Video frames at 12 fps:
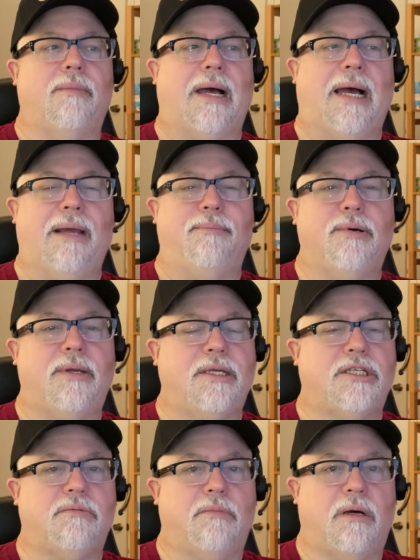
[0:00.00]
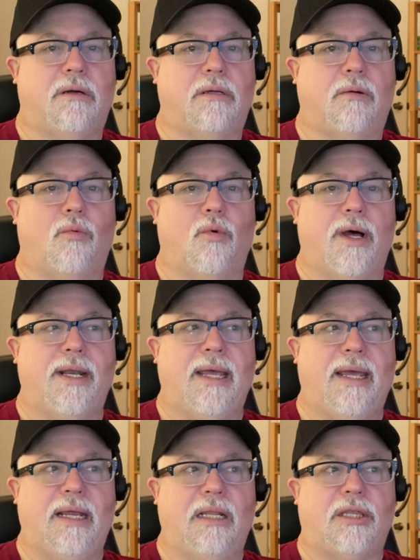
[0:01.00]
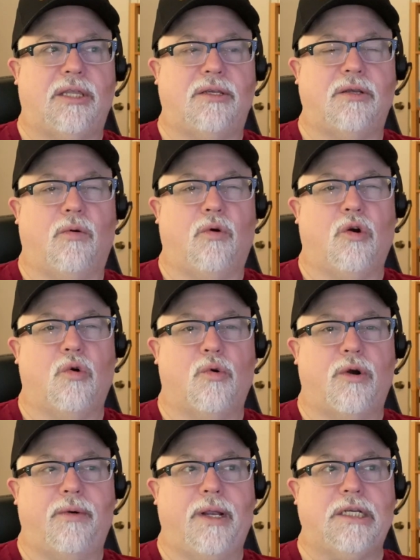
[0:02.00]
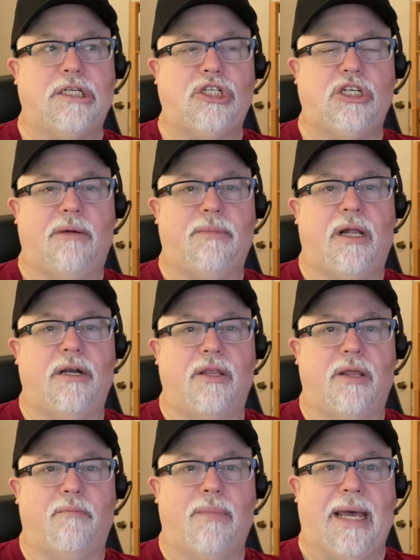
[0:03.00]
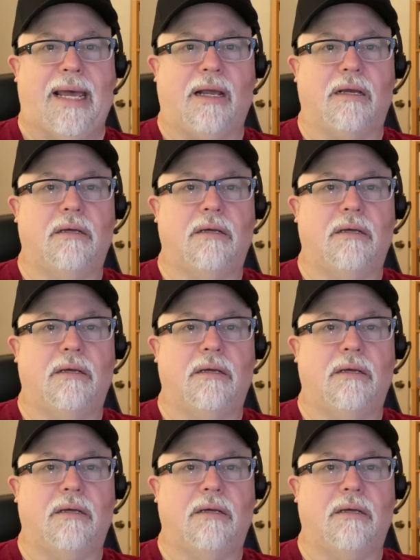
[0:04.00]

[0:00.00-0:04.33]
I put a small 1/8 to 1/4 inch shim under the back